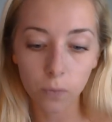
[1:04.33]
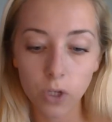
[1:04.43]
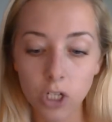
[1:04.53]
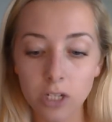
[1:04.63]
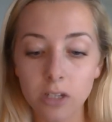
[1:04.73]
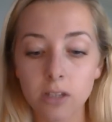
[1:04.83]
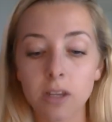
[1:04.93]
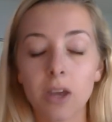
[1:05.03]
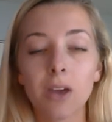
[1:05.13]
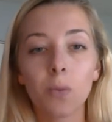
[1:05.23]
which is
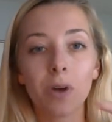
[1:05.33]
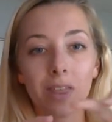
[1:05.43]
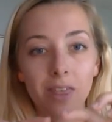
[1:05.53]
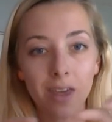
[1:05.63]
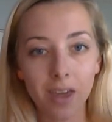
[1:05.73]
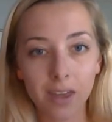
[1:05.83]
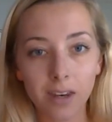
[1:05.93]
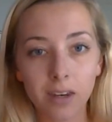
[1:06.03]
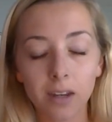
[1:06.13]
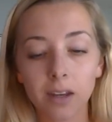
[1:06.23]

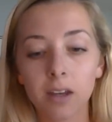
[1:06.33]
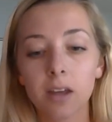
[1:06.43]
within